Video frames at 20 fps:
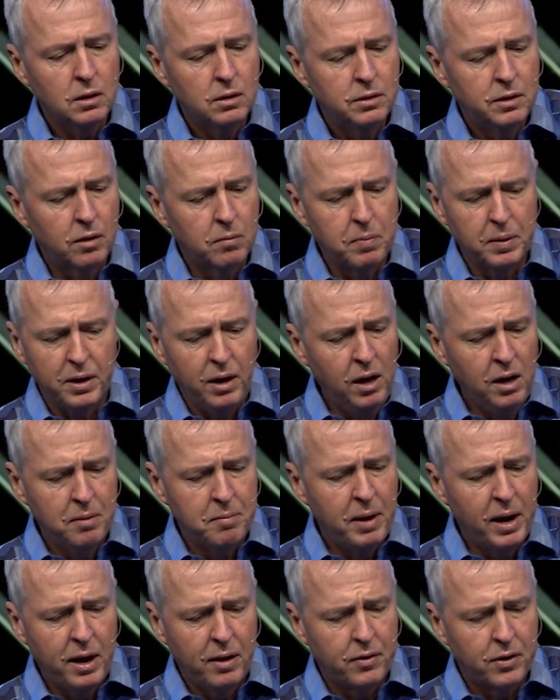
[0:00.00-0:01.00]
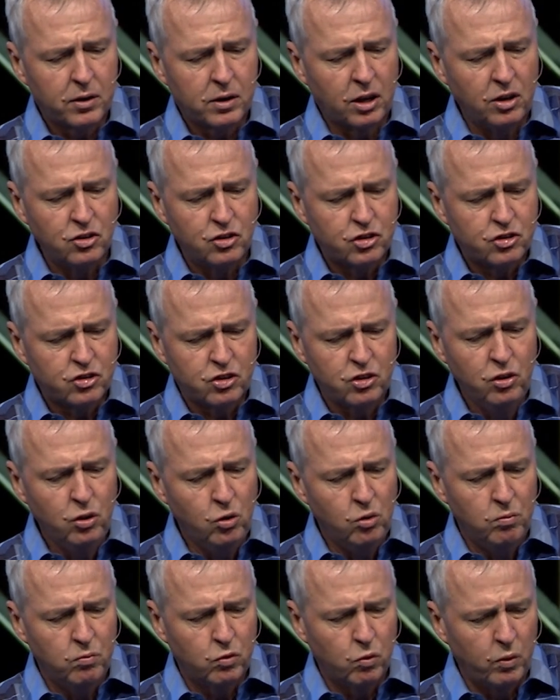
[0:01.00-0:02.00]
They're beyond mad. They're
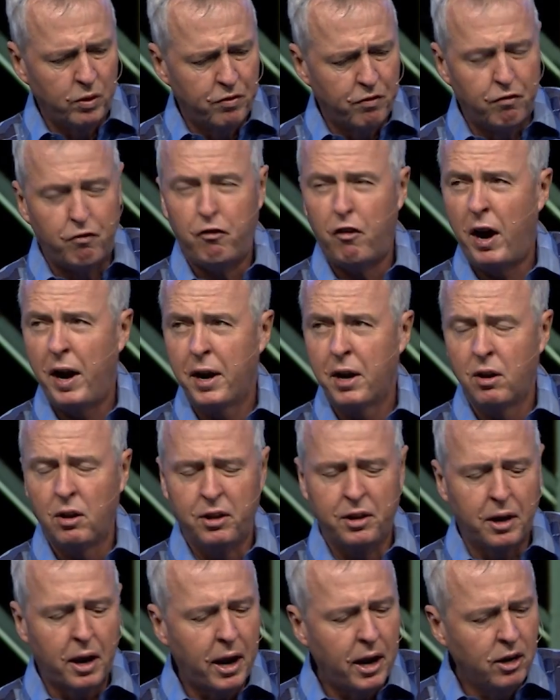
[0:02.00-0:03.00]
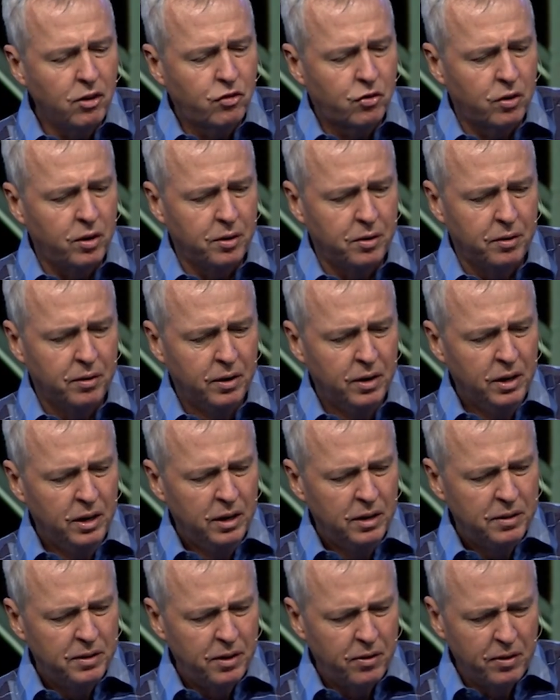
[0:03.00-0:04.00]
consumed with violent hatred.
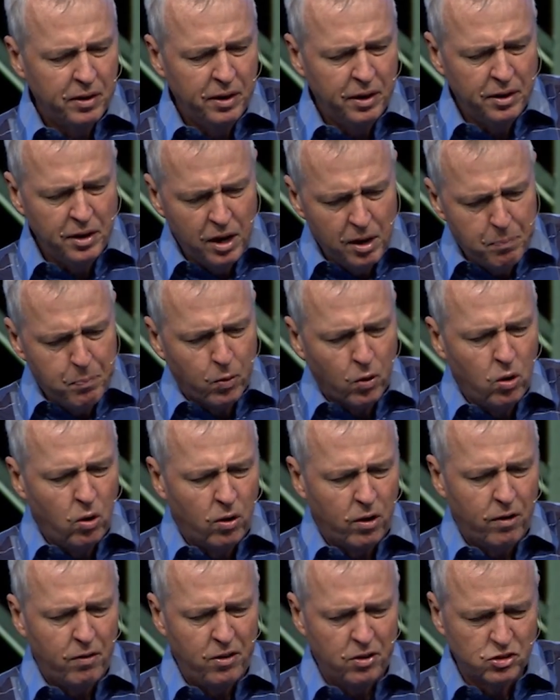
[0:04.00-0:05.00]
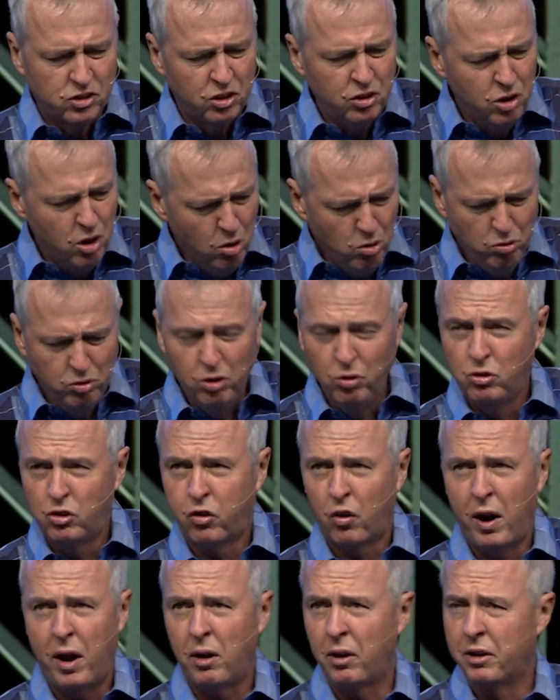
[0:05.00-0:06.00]
They're in an uproar. There's no
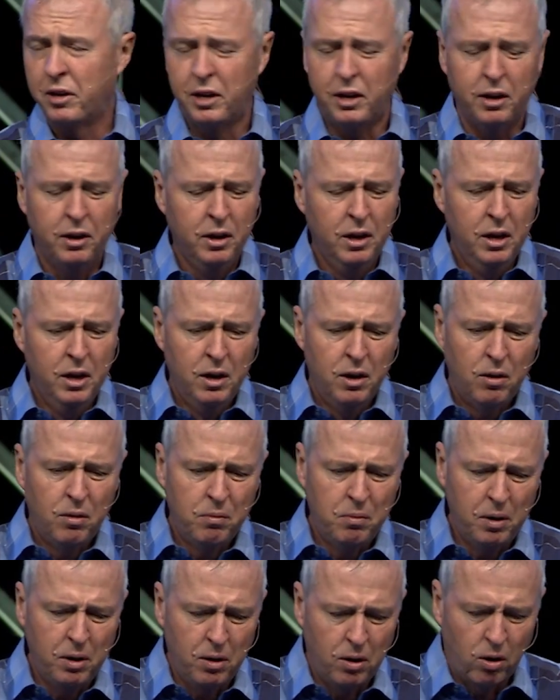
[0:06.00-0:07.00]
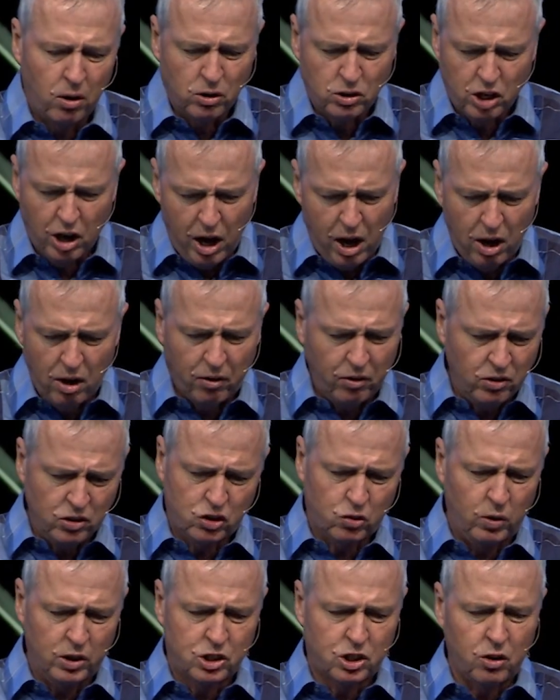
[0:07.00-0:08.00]
neutrality uh, or
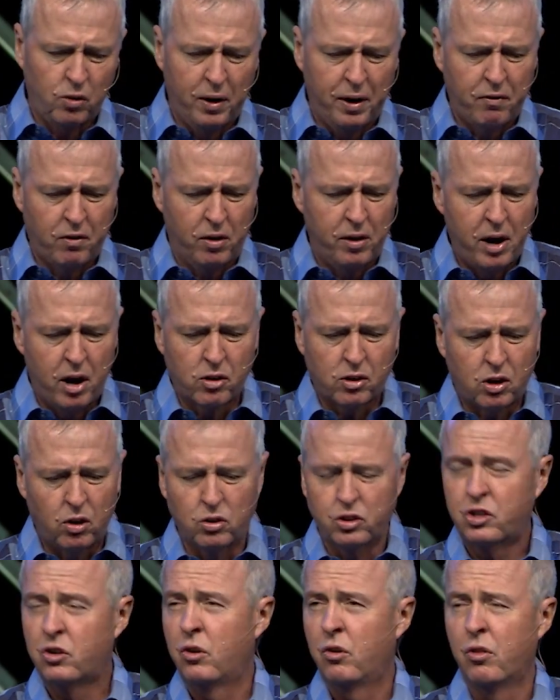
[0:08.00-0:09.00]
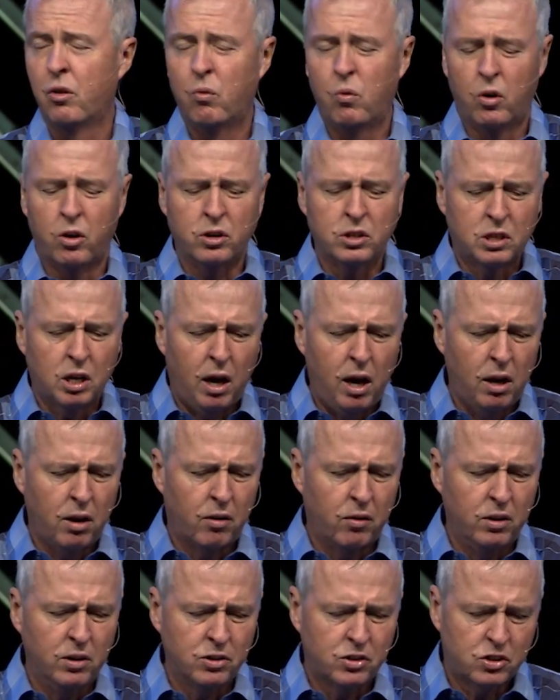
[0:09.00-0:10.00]
tolerance whatsoever. In our culture, the word
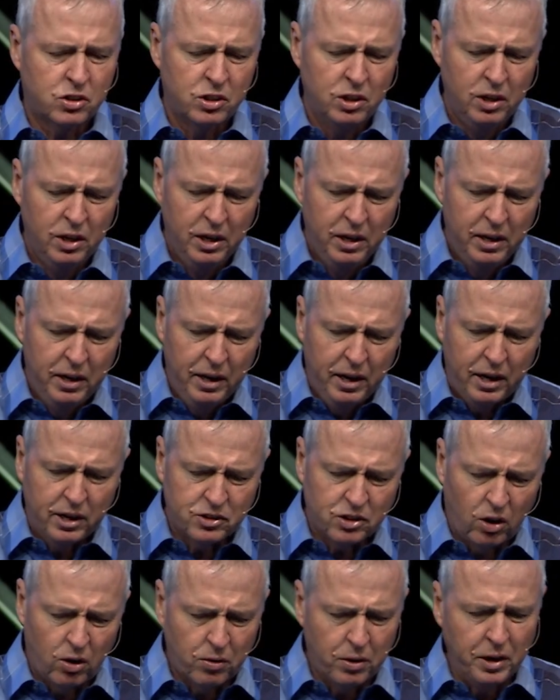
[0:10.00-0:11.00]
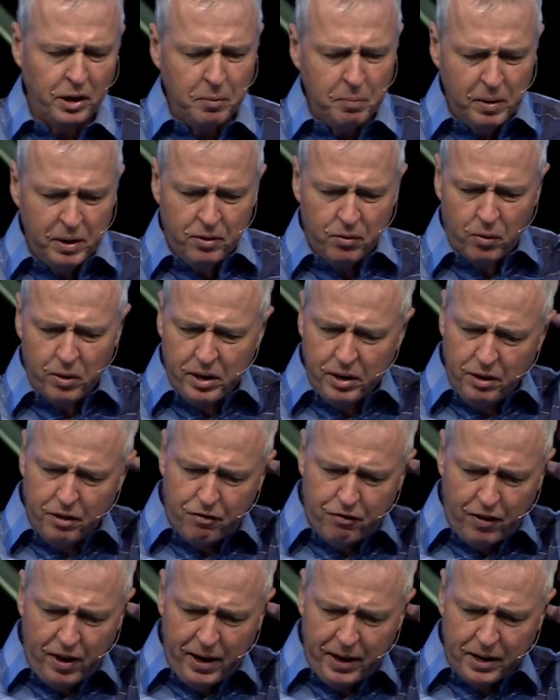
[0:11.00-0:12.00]
tolerance has already been
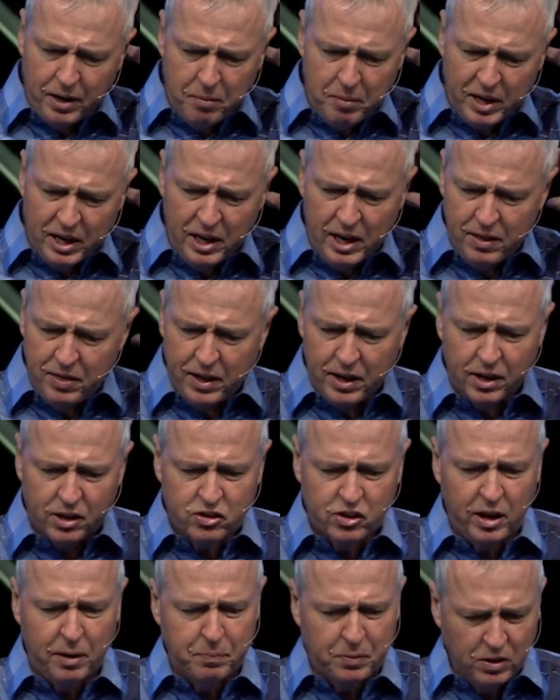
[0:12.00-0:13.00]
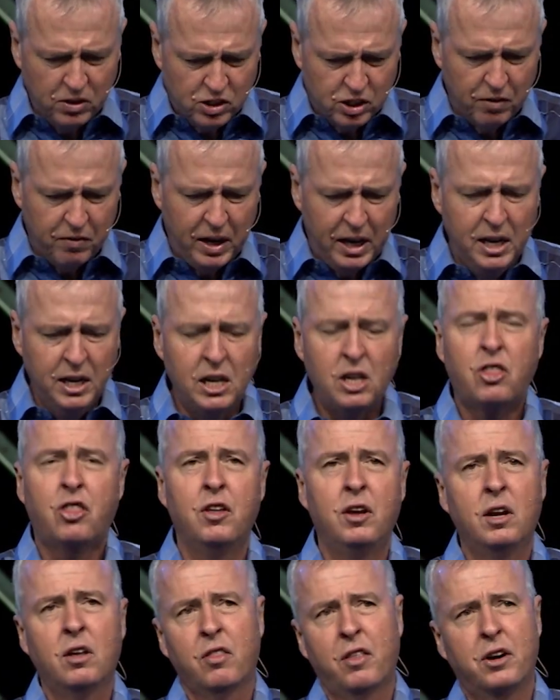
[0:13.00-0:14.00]
redefined. I mean, the acceptance of
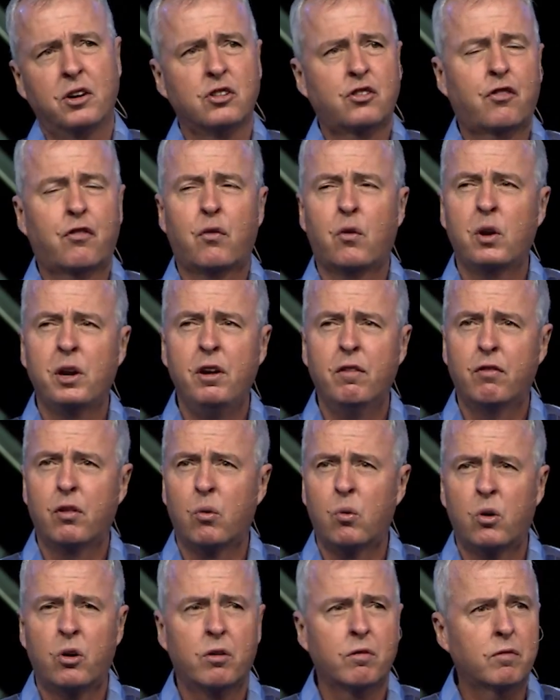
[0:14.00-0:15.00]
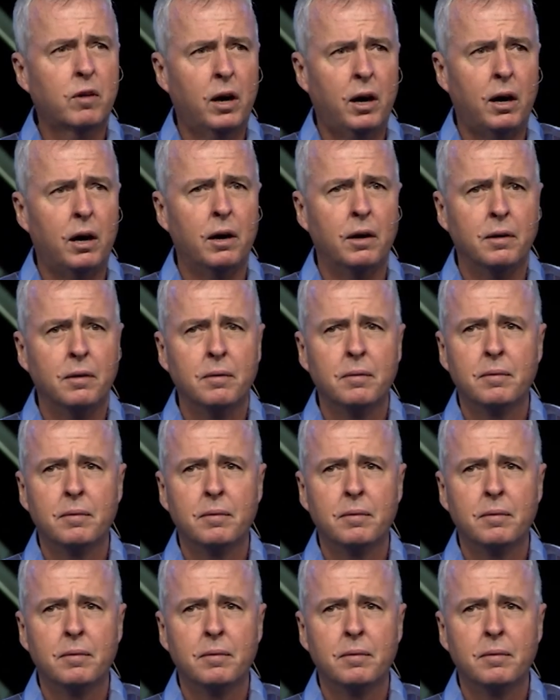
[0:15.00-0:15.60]
anything that is free of the Word of God.